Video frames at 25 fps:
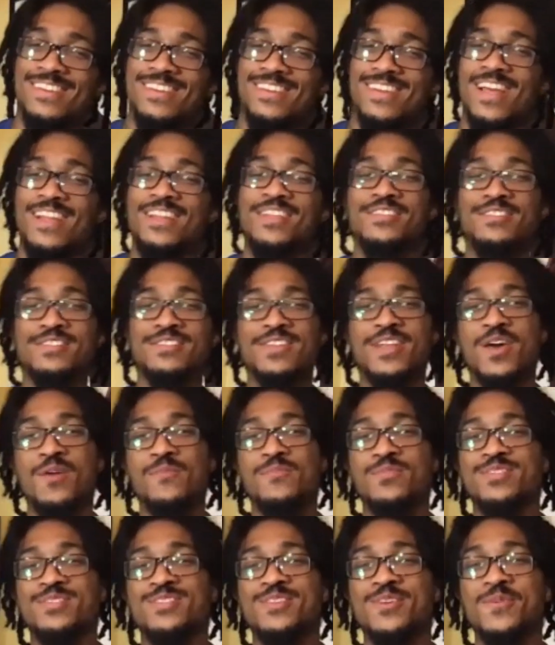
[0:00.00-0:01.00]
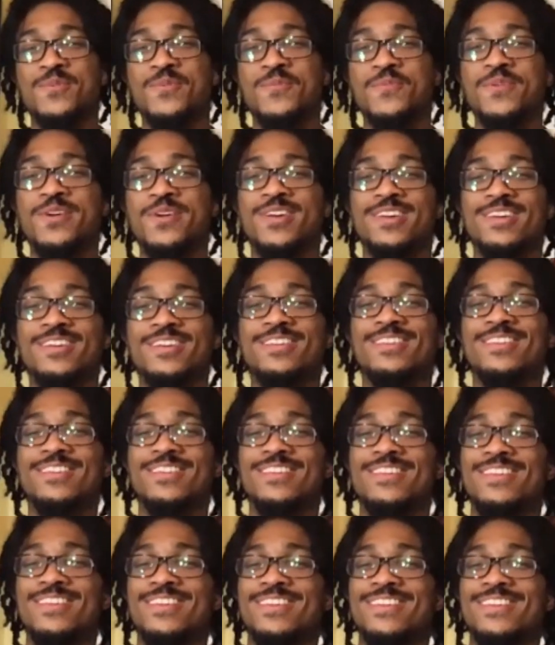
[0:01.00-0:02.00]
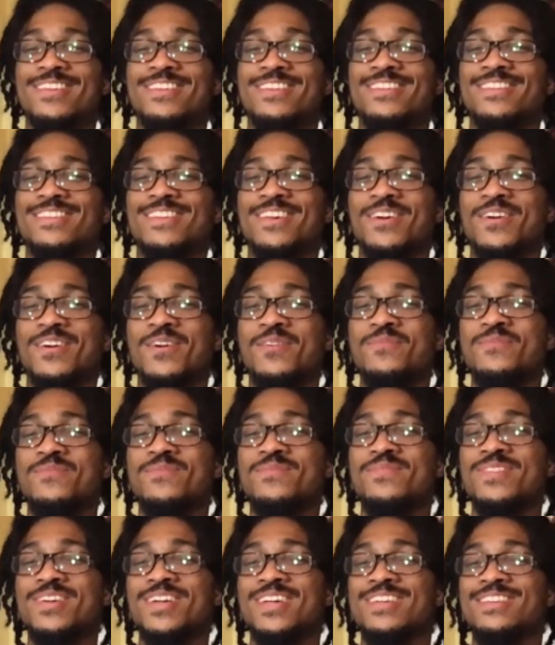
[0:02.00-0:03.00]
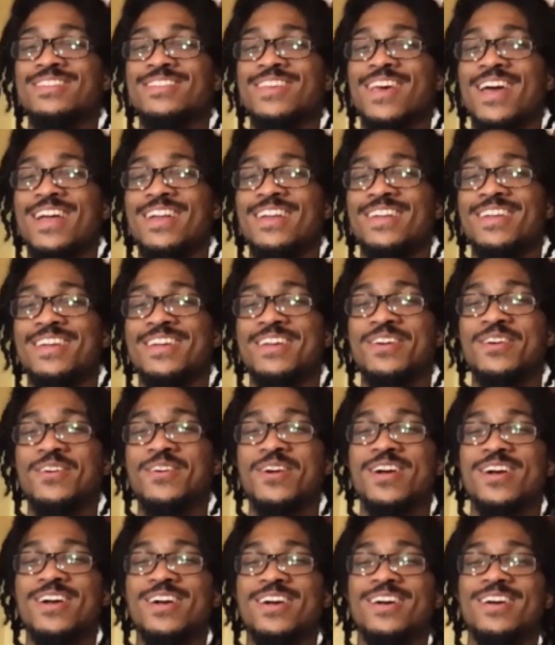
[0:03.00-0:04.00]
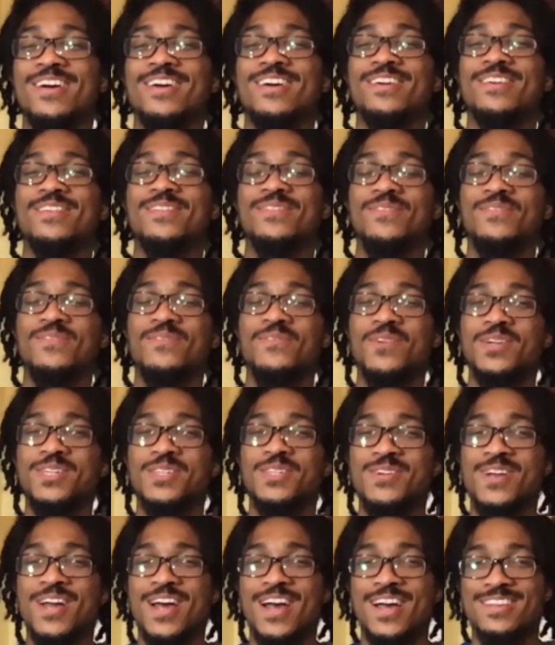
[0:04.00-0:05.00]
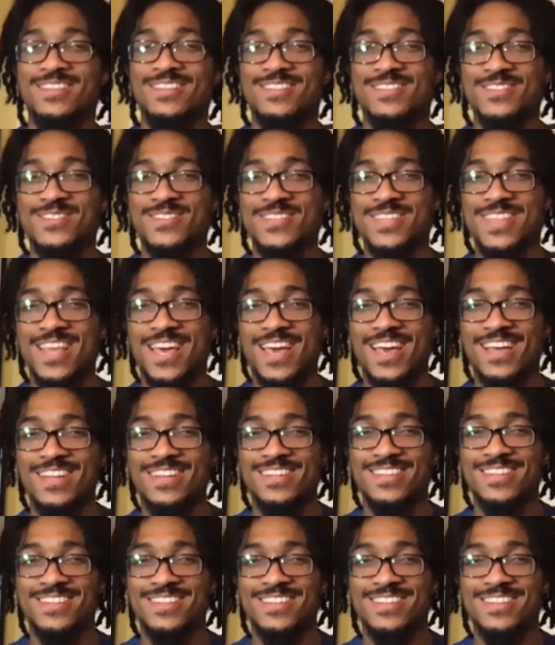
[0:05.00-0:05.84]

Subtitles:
I listened to episode 1, so I'm excited to hear what you guys do with that.